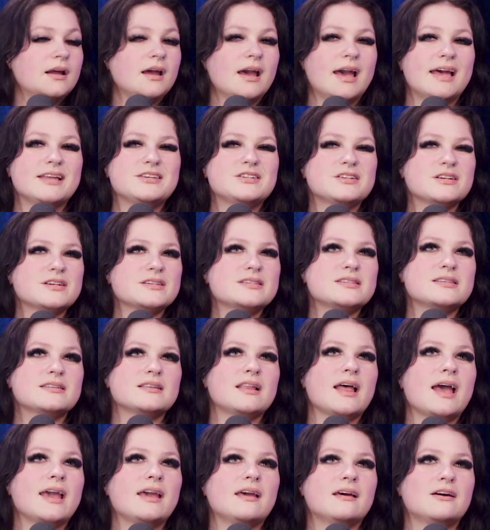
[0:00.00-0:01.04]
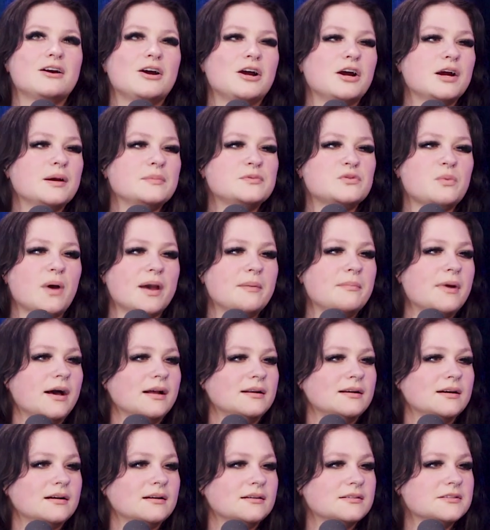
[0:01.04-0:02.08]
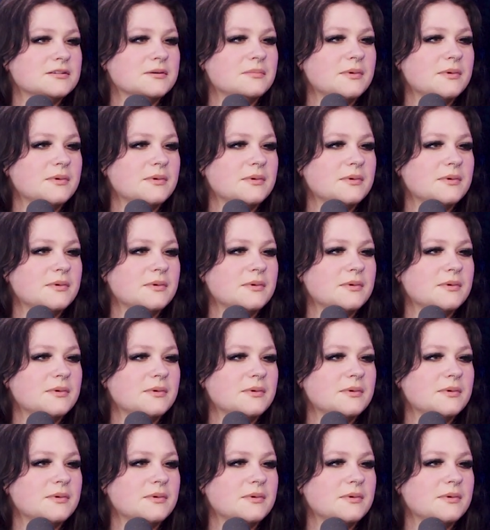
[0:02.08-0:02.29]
It's just like Curb's way better to